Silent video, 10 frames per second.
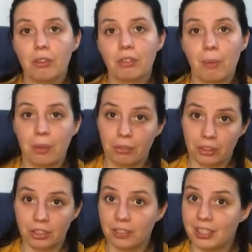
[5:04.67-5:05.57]
from the
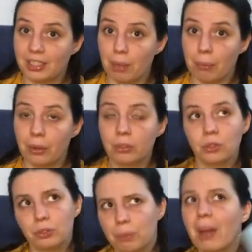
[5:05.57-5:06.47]
1st of December,
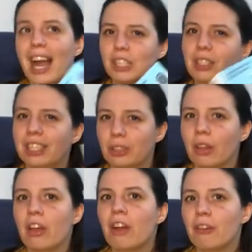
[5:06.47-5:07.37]
from actually the
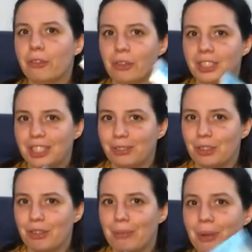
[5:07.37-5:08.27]
30th of
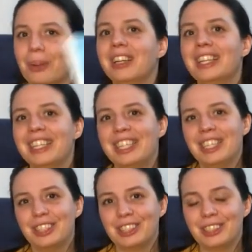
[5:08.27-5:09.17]
November
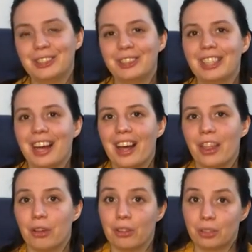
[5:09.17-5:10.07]
to
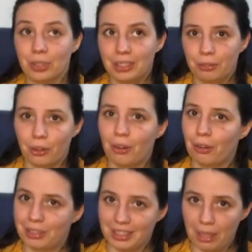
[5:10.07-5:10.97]
the 24th of
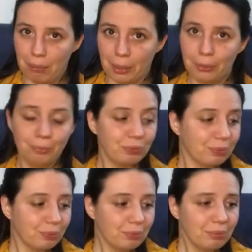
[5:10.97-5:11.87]
December,
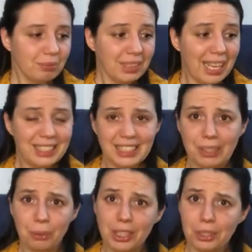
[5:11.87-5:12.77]
and see
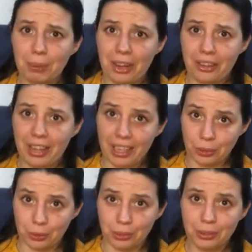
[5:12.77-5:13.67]
which pattern I
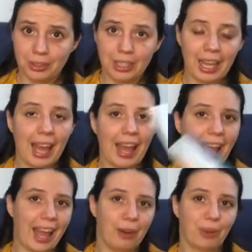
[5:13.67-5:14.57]
drew
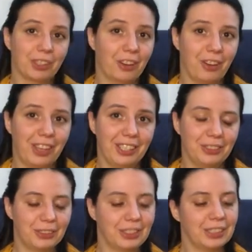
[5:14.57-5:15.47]
and what color I
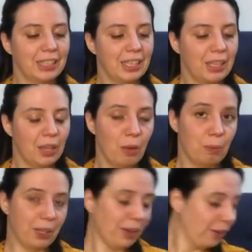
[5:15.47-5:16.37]
use.
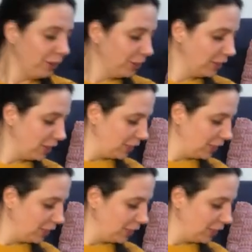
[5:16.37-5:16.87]
Because